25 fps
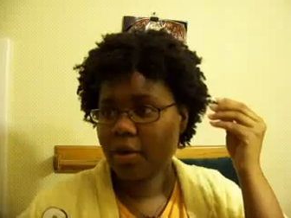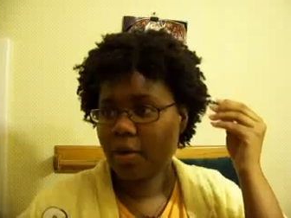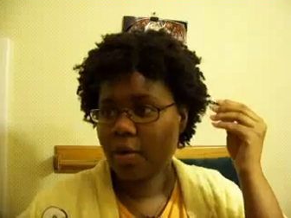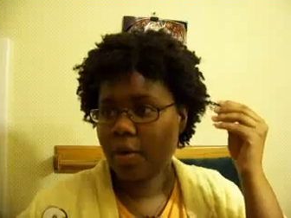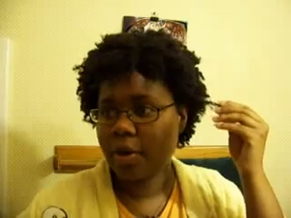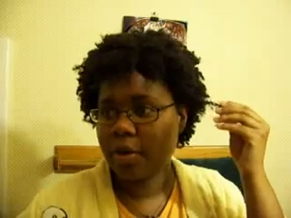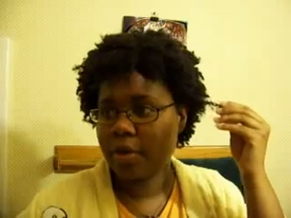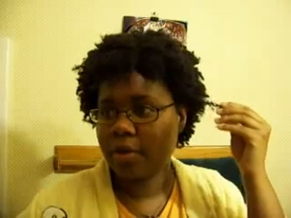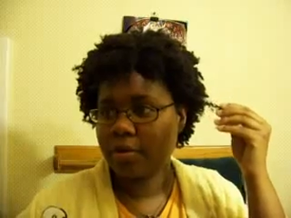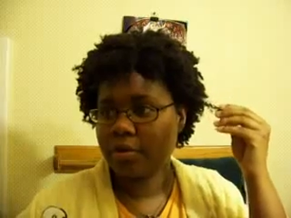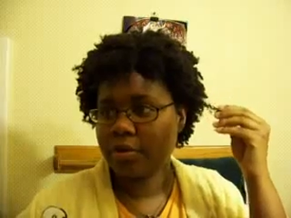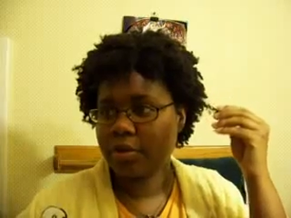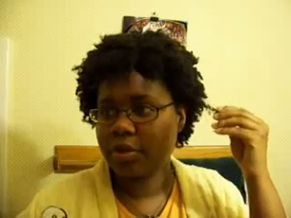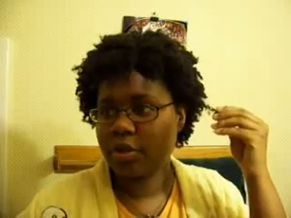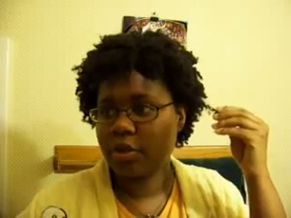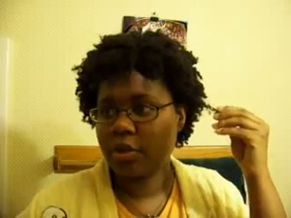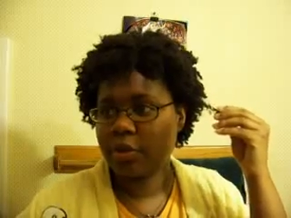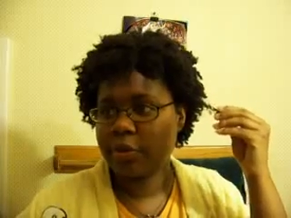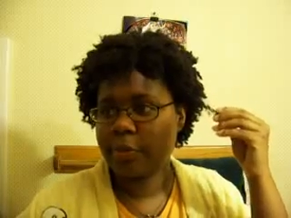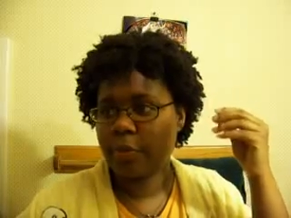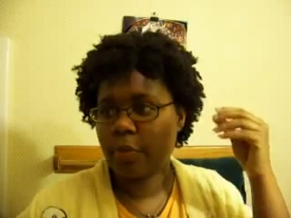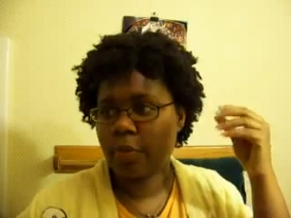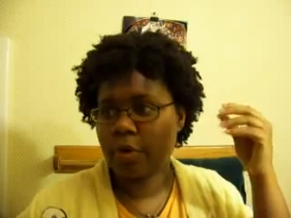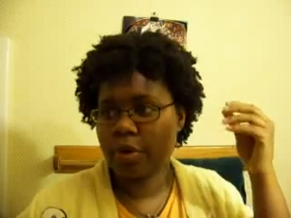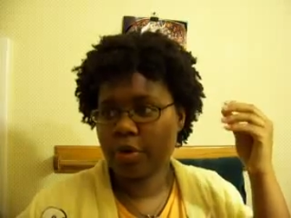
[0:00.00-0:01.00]
coiled, you know,
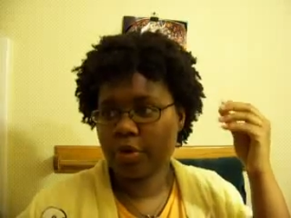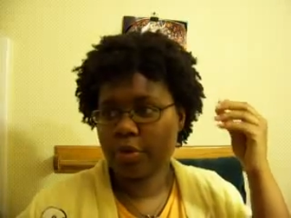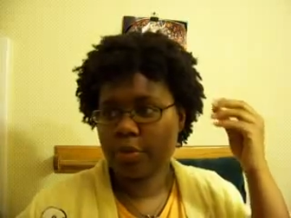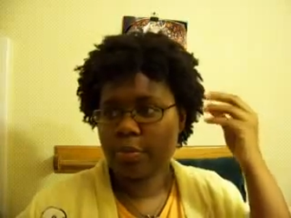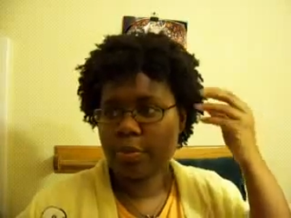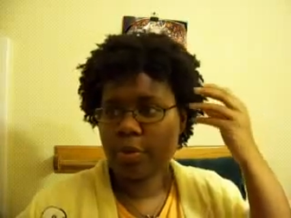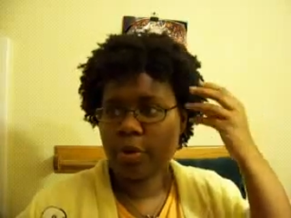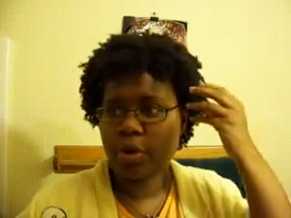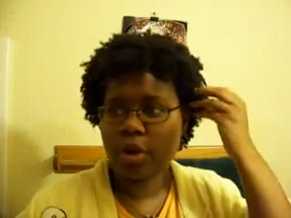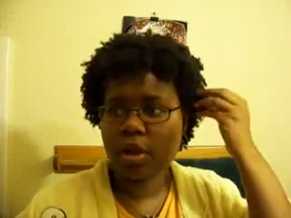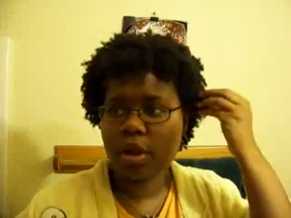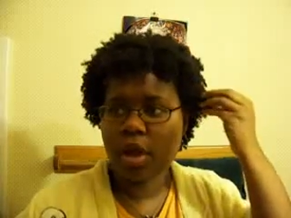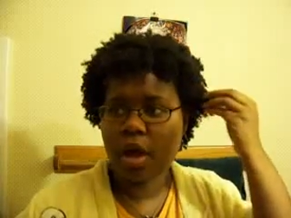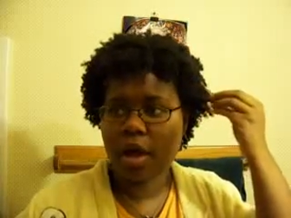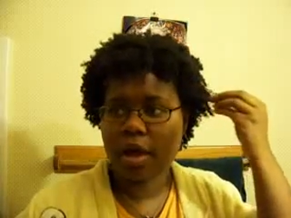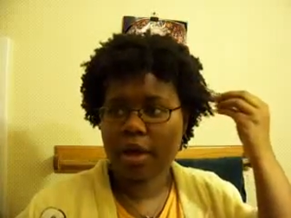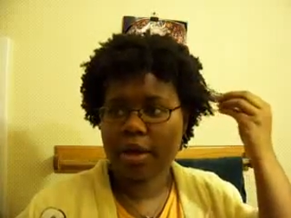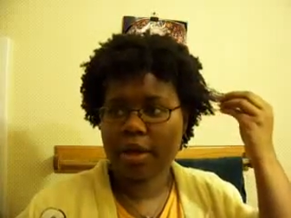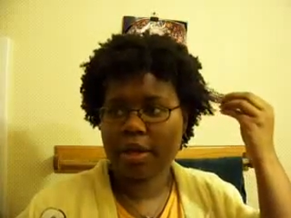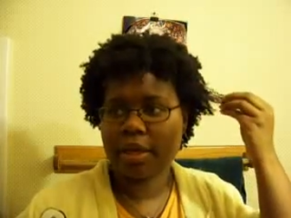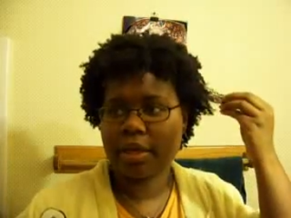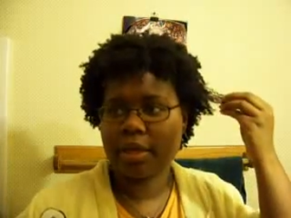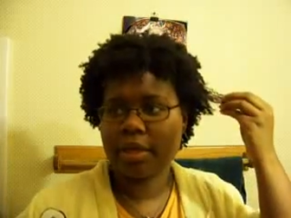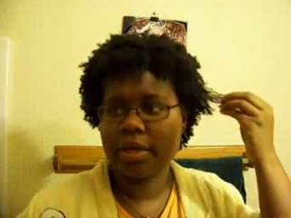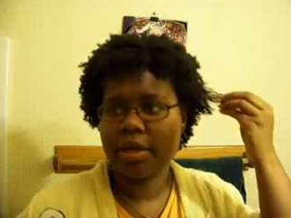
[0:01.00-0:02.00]
the more you pull on
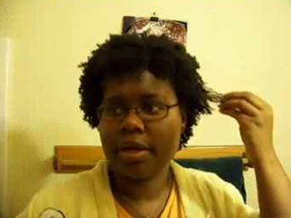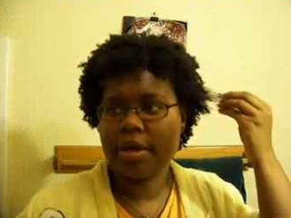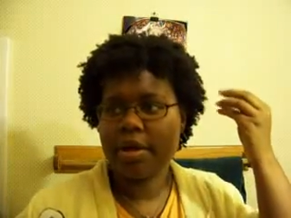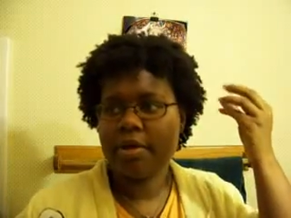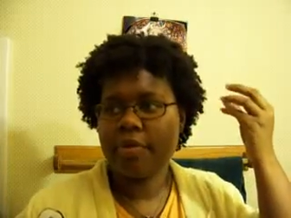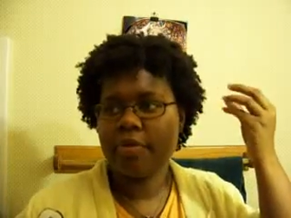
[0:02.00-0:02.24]
it,